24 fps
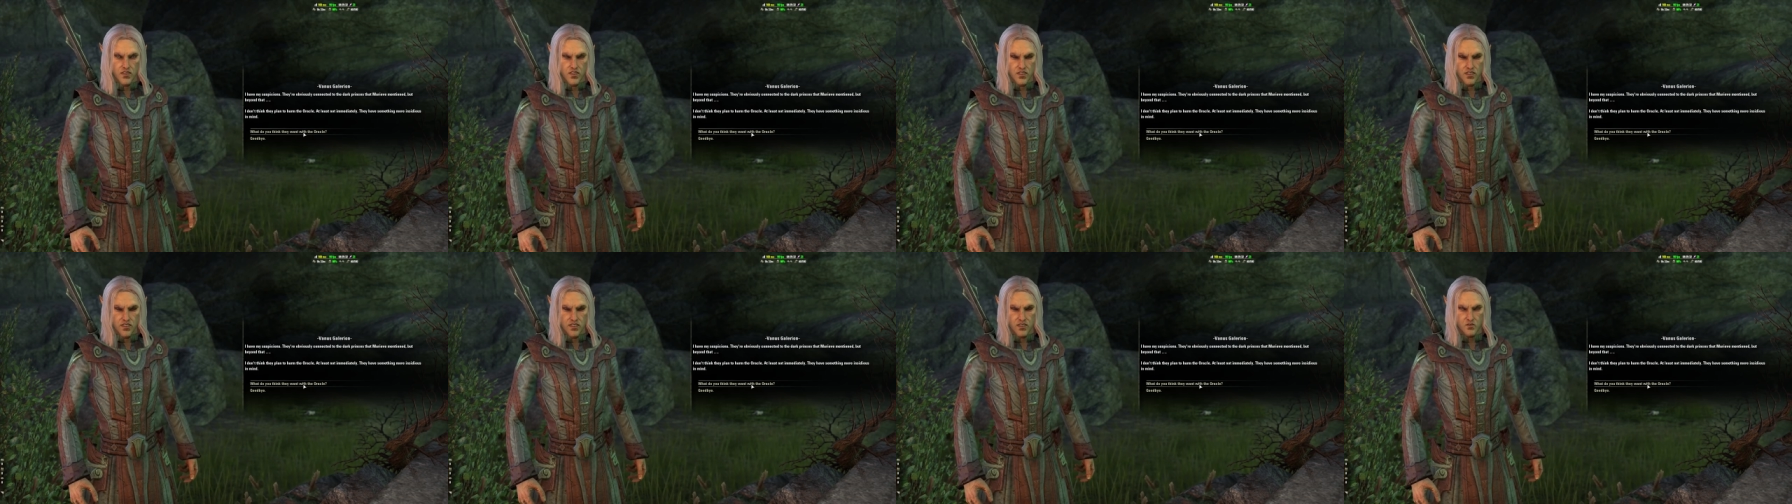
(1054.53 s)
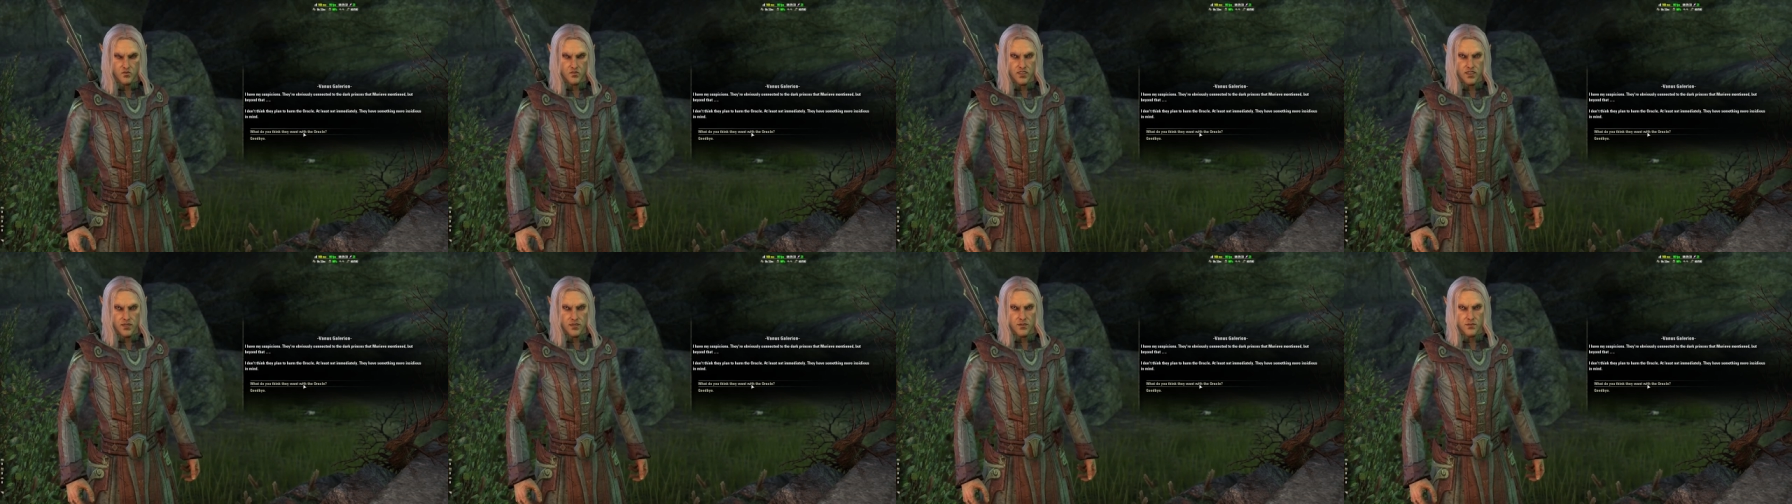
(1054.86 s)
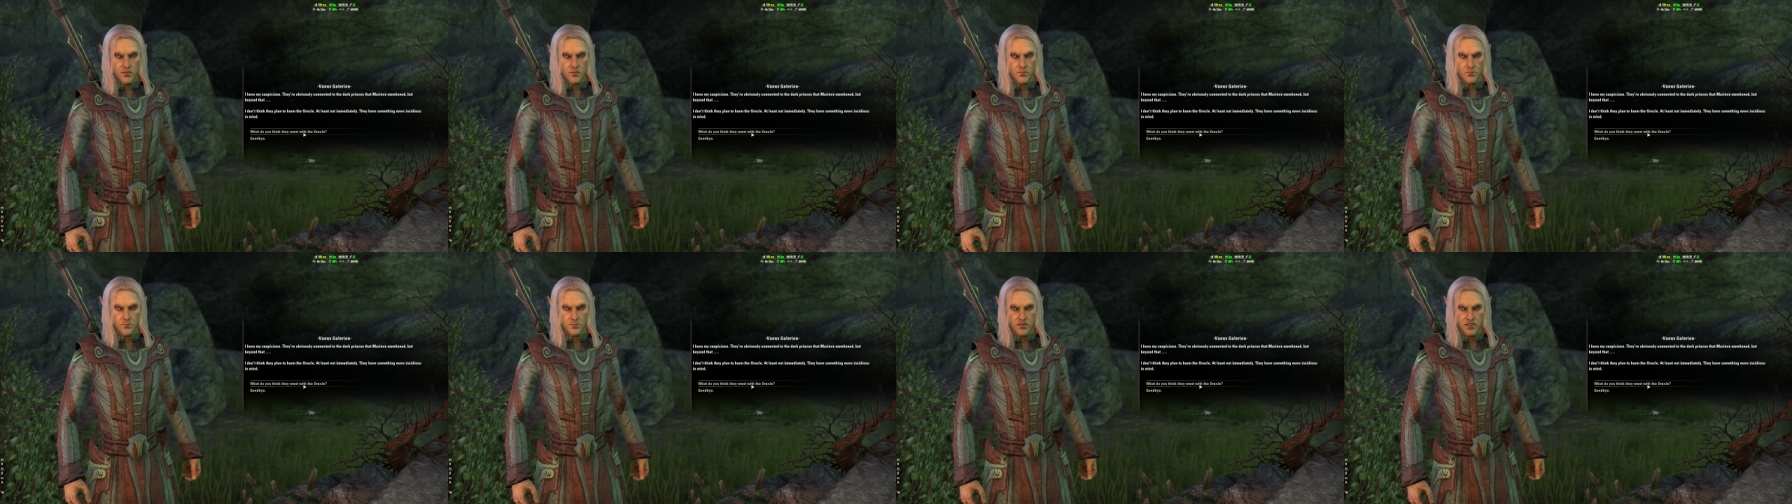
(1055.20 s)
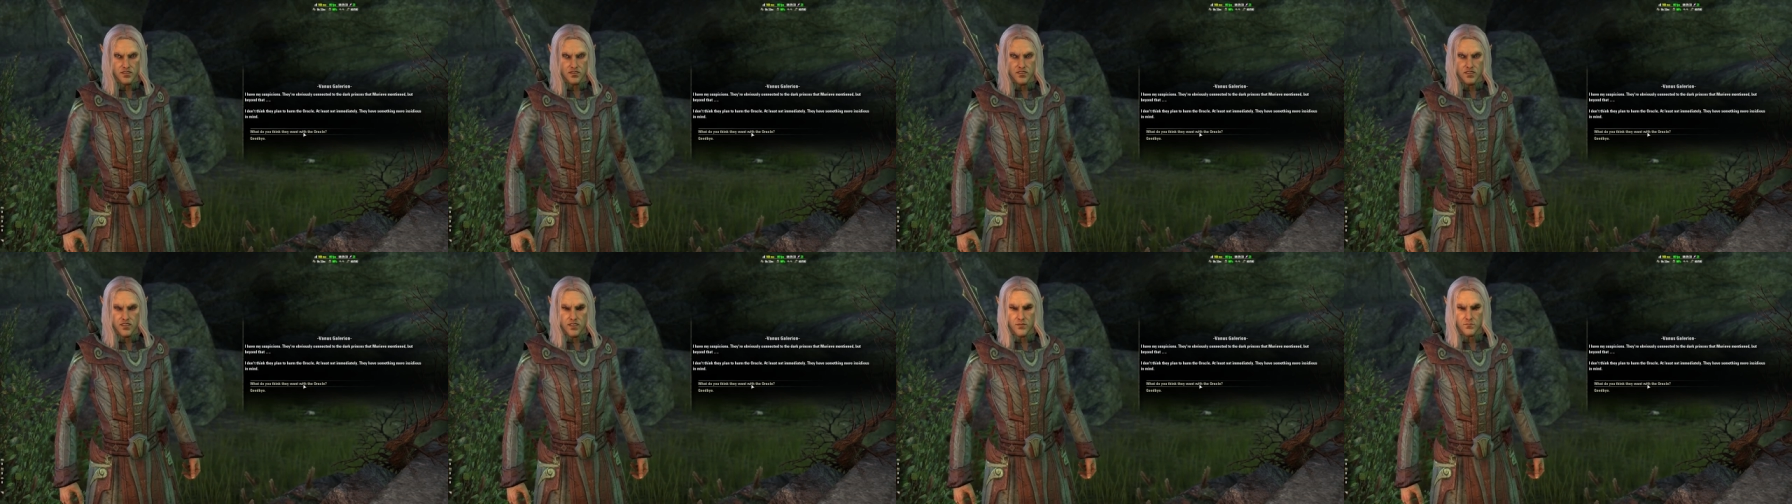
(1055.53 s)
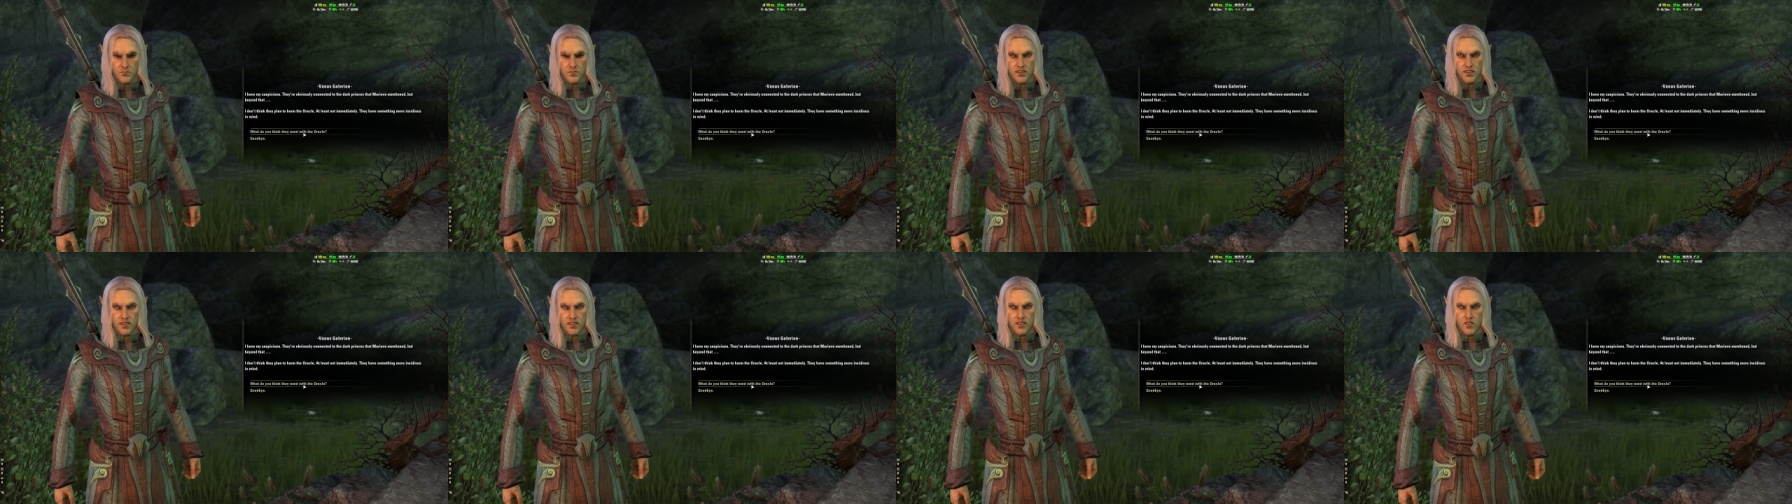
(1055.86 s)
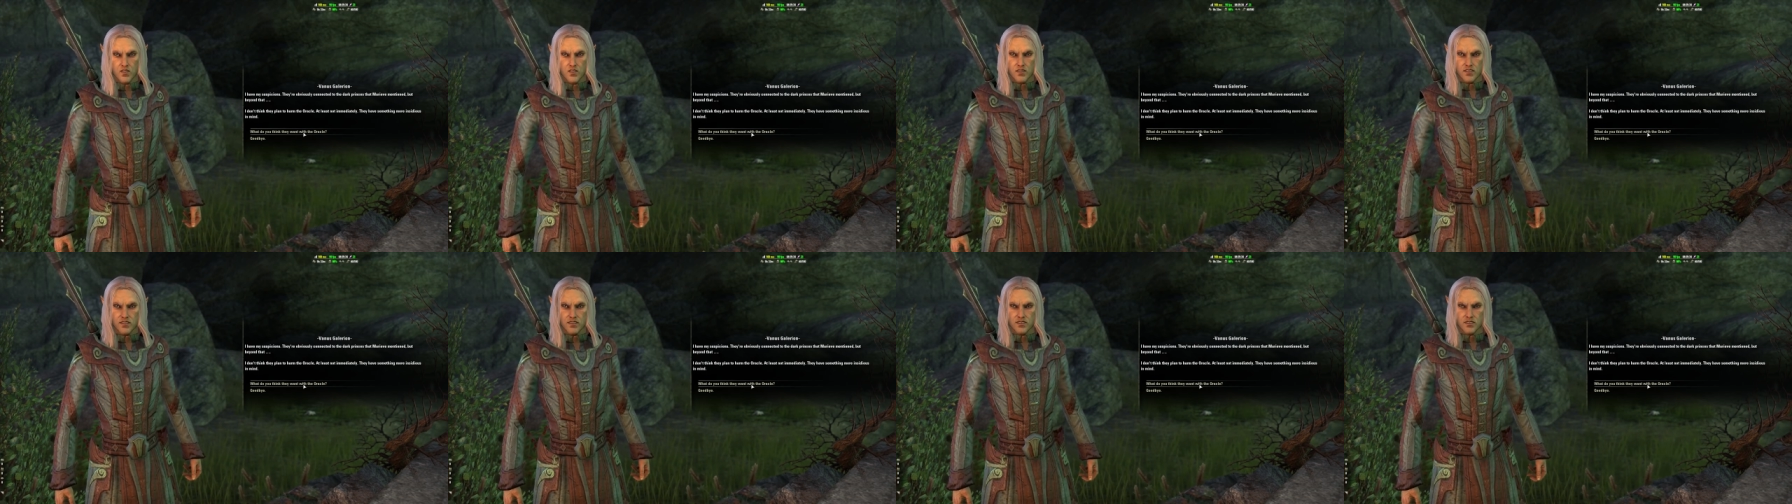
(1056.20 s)
Oracle, at least not
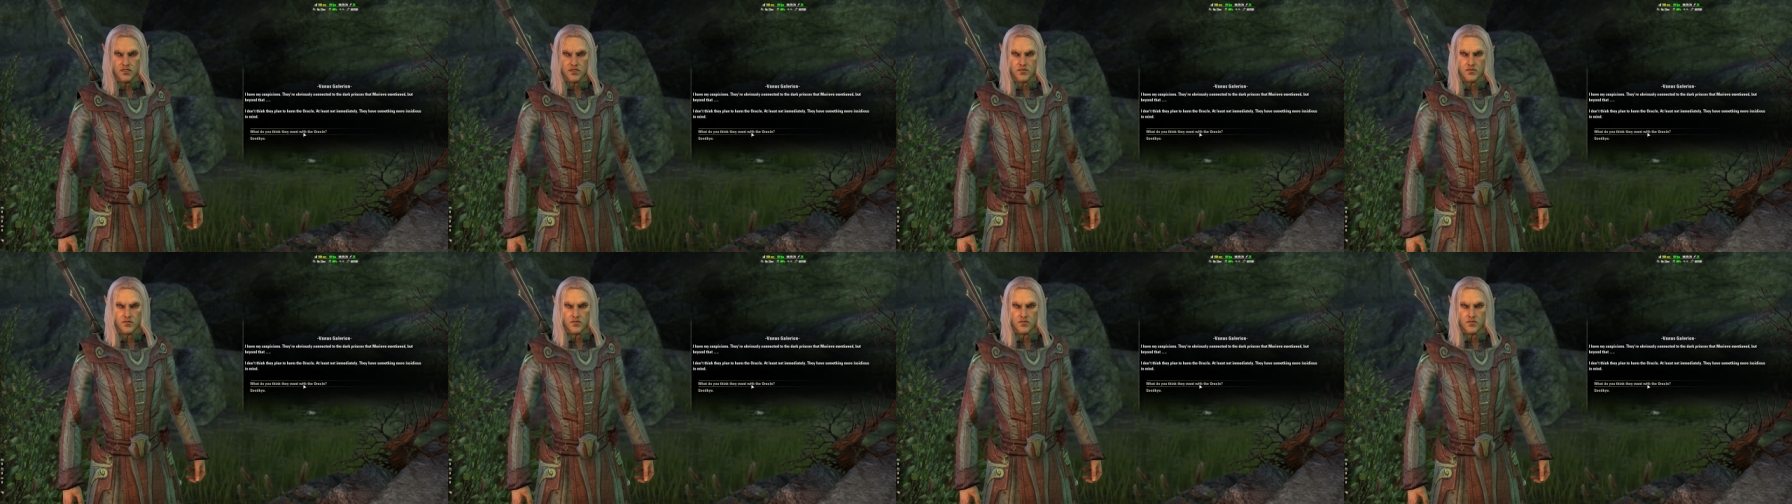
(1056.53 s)
immediately.